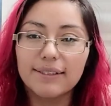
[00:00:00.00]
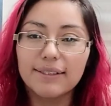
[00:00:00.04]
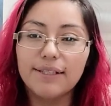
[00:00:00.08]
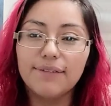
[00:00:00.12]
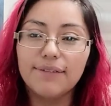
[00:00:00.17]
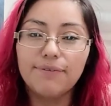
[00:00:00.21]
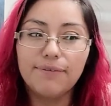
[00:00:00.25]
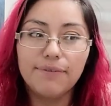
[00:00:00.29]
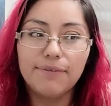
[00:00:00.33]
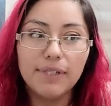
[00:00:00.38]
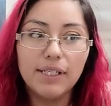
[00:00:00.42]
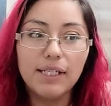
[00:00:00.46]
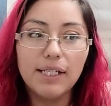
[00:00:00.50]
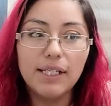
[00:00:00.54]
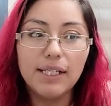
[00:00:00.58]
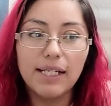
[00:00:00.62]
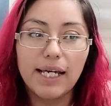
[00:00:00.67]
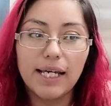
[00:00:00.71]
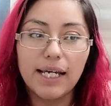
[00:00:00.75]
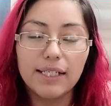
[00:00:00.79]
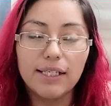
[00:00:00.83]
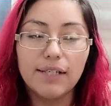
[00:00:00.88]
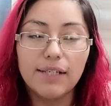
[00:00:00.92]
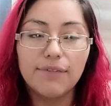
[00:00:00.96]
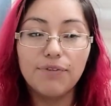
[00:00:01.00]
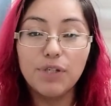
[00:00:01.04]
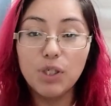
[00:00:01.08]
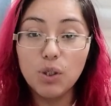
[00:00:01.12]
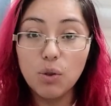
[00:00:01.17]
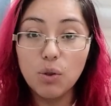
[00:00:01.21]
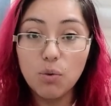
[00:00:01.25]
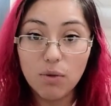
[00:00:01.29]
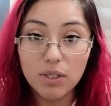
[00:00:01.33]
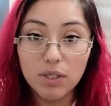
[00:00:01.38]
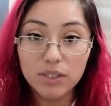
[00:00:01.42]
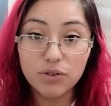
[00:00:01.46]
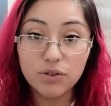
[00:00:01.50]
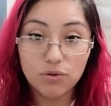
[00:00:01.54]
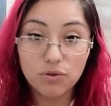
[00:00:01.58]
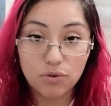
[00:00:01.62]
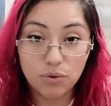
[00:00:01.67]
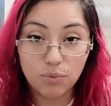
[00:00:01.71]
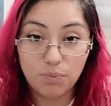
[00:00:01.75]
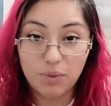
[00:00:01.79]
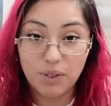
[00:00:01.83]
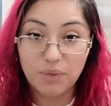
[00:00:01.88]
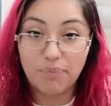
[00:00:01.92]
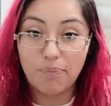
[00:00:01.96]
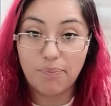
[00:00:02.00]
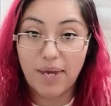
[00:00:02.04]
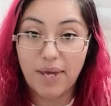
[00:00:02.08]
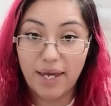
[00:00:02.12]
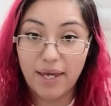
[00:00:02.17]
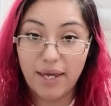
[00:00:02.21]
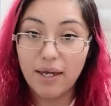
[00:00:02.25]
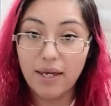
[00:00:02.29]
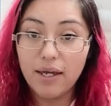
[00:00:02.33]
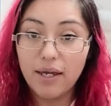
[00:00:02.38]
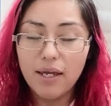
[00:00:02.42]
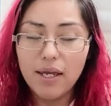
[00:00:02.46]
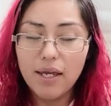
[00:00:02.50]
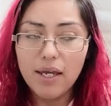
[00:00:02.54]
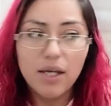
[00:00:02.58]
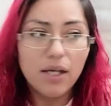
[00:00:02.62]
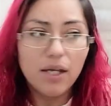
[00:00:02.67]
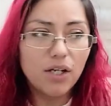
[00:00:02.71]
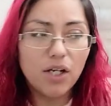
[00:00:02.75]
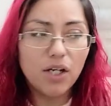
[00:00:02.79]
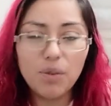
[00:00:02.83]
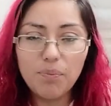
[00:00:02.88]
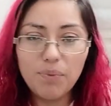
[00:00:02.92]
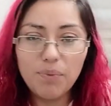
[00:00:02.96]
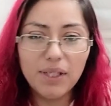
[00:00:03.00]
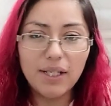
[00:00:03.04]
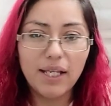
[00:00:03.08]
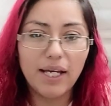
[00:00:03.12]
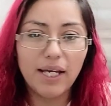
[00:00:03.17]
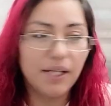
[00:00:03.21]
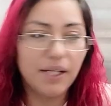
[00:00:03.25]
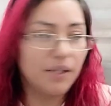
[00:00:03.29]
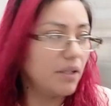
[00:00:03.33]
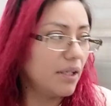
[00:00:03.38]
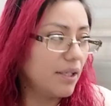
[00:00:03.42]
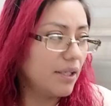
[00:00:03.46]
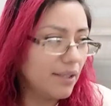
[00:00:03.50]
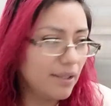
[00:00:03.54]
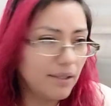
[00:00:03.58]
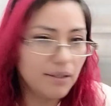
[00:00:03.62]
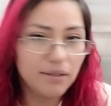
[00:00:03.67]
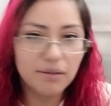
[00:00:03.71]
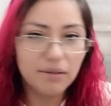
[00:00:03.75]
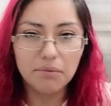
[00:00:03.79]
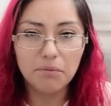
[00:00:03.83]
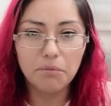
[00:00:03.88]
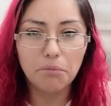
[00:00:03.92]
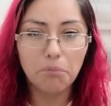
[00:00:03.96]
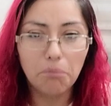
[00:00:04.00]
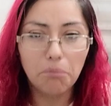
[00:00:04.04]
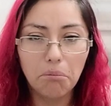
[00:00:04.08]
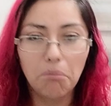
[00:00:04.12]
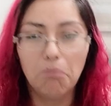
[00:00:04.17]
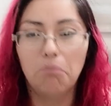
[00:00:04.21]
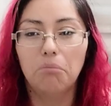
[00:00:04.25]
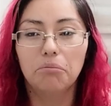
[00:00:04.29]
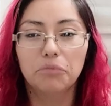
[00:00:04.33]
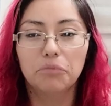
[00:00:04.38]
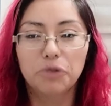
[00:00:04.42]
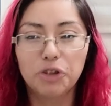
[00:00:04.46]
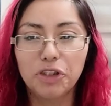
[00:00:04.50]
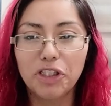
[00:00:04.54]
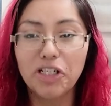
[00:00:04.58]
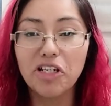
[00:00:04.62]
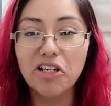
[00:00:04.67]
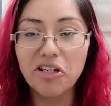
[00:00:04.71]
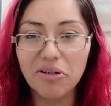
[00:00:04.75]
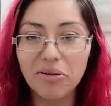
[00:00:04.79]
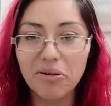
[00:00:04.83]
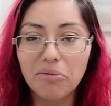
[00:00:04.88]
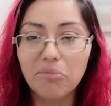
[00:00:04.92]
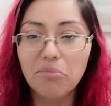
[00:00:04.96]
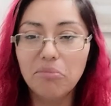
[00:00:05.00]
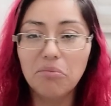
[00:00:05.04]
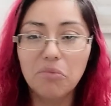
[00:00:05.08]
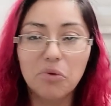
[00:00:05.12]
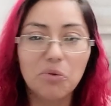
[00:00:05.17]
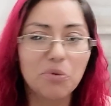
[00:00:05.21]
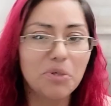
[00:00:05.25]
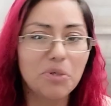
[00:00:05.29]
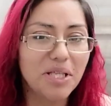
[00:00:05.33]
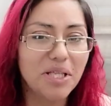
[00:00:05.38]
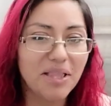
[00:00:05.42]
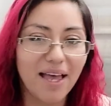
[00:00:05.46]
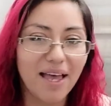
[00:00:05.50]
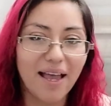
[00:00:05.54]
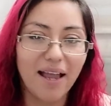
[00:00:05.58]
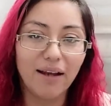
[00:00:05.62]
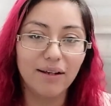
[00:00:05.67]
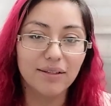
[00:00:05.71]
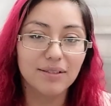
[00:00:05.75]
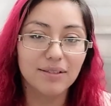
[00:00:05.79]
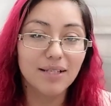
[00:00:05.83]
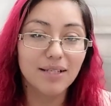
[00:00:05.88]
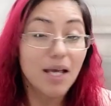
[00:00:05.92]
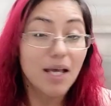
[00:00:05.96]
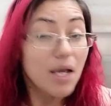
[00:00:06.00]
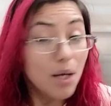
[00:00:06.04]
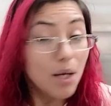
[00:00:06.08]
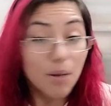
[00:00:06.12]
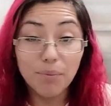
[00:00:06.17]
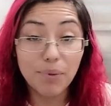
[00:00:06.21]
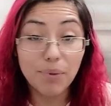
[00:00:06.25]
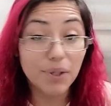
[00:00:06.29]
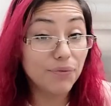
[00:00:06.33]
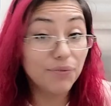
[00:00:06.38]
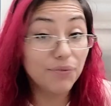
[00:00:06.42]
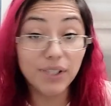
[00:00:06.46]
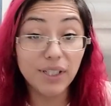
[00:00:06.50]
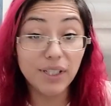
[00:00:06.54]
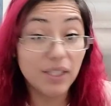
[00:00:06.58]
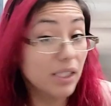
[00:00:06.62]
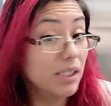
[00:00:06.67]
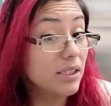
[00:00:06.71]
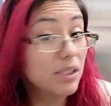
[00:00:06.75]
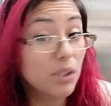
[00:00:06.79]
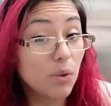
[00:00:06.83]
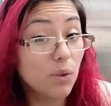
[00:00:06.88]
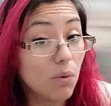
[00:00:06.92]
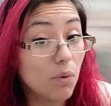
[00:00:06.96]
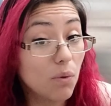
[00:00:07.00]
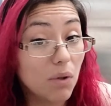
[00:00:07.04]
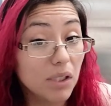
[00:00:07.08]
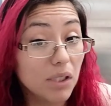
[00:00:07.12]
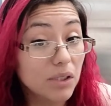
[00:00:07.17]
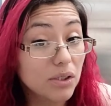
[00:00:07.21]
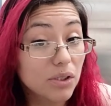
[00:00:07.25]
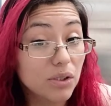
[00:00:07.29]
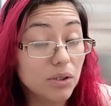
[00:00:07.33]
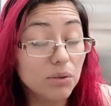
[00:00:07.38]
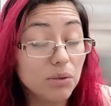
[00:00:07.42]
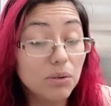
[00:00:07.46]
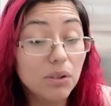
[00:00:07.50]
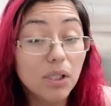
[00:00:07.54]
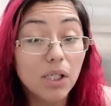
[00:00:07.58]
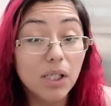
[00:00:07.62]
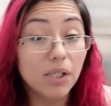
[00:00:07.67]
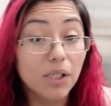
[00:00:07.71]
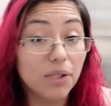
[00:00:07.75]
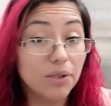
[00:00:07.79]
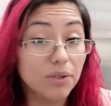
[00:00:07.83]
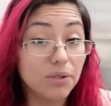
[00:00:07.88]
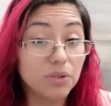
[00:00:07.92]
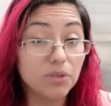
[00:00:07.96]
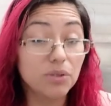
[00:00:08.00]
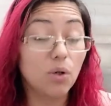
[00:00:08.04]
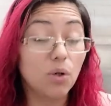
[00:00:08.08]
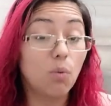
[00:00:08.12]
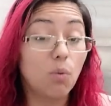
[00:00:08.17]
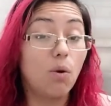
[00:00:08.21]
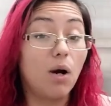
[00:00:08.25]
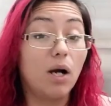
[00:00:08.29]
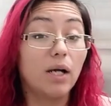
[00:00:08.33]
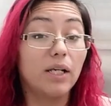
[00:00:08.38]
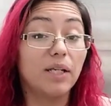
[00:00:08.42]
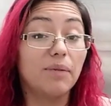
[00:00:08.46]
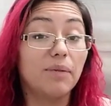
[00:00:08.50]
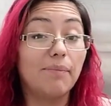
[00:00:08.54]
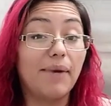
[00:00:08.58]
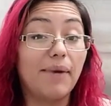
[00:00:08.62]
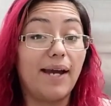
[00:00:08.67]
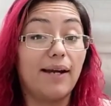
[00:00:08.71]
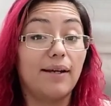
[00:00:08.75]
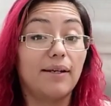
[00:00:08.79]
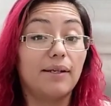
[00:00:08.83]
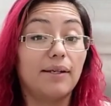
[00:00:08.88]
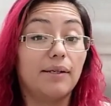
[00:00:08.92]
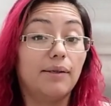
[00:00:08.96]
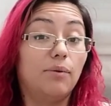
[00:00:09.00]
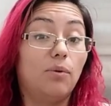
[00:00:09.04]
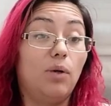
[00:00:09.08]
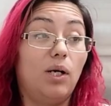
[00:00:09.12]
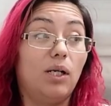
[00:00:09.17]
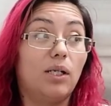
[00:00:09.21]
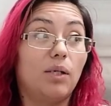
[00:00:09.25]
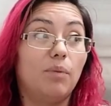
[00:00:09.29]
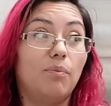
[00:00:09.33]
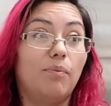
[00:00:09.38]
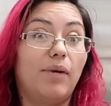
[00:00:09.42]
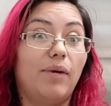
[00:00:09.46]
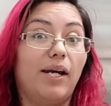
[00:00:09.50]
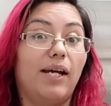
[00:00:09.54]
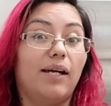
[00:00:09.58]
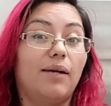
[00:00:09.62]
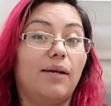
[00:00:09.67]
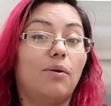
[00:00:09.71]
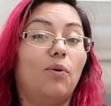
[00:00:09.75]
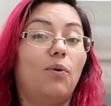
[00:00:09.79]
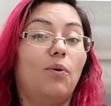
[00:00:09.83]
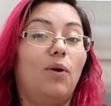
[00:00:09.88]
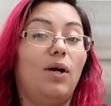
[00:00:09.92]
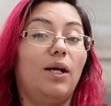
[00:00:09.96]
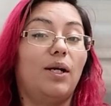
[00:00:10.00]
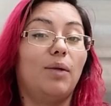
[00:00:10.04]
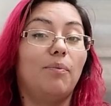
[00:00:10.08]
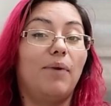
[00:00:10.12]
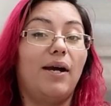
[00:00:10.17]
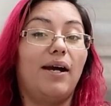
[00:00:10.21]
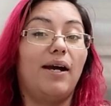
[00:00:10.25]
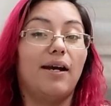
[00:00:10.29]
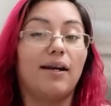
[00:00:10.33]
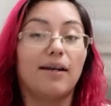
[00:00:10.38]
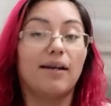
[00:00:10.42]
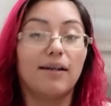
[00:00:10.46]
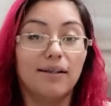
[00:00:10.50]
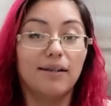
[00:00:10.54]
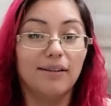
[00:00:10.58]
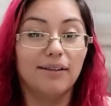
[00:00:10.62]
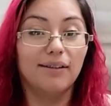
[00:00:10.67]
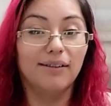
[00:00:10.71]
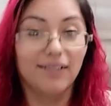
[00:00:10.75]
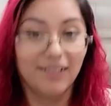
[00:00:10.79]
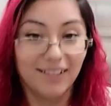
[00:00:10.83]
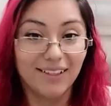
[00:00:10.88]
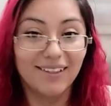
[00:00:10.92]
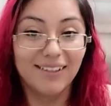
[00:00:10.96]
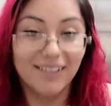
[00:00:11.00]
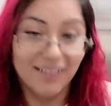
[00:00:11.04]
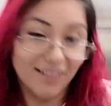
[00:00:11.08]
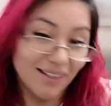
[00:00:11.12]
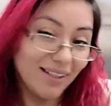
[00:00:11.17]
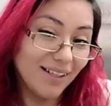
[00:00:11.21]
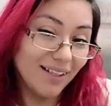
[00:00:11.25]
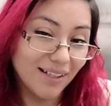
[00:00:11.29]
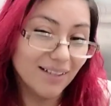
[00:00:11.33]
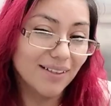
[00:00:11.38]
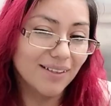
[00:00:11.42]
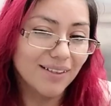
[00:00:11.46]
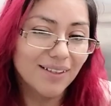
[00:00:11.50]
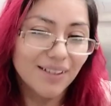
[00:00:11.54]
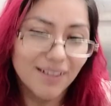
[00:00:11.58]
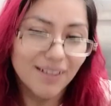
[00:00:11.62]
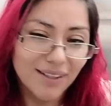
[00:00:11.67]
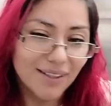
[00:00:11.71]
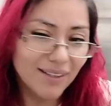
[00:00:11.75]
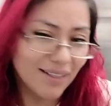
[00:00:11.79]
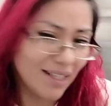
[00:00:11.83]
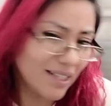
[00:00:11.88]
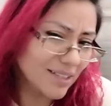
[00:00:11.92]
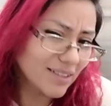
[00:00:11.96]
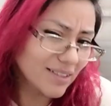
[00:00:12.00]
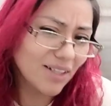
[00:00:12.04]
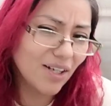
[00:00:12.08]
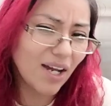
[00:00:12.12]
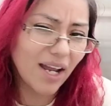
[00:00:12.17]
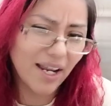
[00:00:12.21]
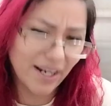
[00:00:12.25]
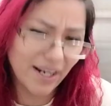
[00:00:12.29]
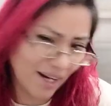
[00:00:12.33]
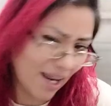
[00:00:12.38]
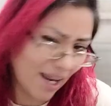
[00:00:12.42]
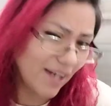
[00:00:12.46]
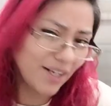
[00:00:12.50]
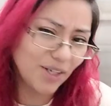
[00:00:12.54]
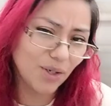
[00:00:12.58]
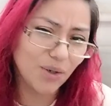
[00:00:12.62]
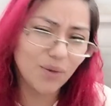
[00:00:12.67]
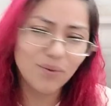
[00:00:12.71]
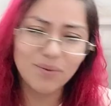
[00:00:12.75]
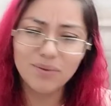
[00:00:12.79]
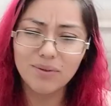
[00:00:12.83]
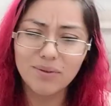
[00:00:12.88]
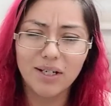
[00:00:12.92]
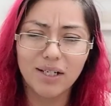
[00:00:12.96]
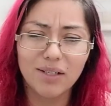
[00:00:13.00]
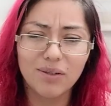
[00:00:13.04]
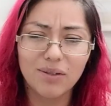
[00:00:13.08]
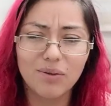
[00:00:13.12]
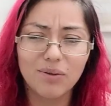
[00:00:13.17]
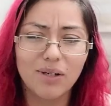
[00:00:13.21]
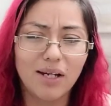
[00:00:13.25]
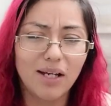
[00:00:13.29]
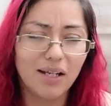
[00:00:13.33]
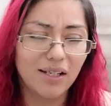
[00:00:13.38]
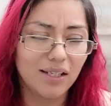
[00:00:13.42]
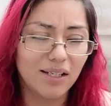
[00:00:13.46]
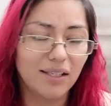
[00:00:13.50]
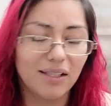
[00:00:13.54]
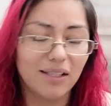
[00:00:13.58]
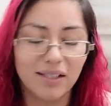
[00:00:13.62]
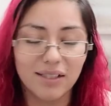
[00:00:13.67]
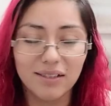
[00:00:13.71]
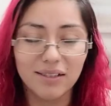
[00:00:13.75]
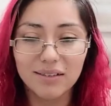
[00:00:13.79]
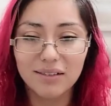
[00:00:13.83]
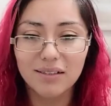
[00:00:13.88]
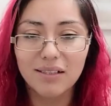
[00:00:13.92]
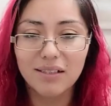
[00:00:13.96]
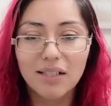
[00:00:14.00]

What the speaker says: If he wants to be pet, he'll be like, chill, relax. But if he doesn't want to, he'll start walking back. Yeah, that's how, and I know how he is.